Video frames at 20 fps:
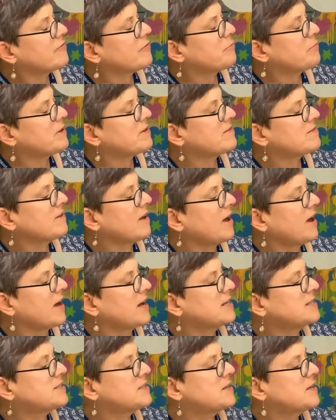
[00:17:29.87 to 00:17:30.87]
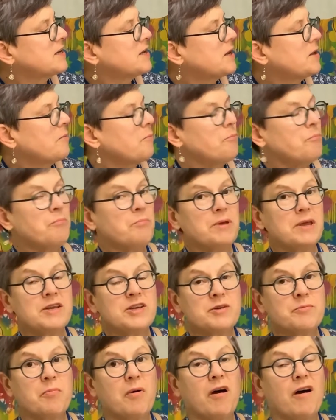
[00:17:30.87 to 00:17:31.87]
And besides,
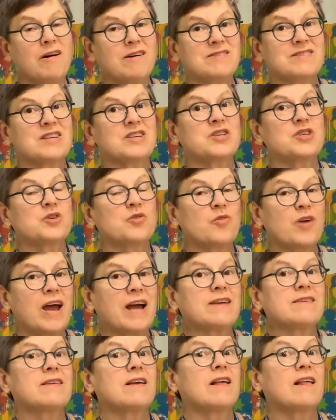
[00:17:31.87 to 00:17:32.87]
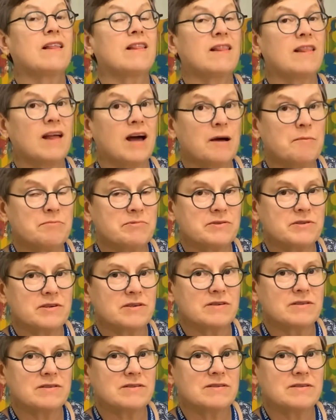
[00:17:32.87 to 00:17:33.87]
beach balls attract
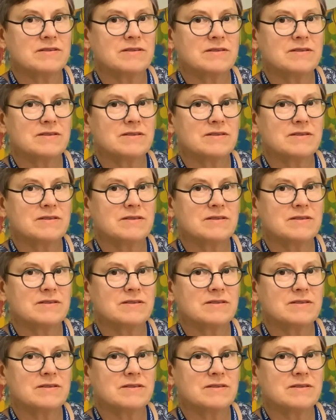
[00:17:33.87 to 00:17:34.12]
lobsters.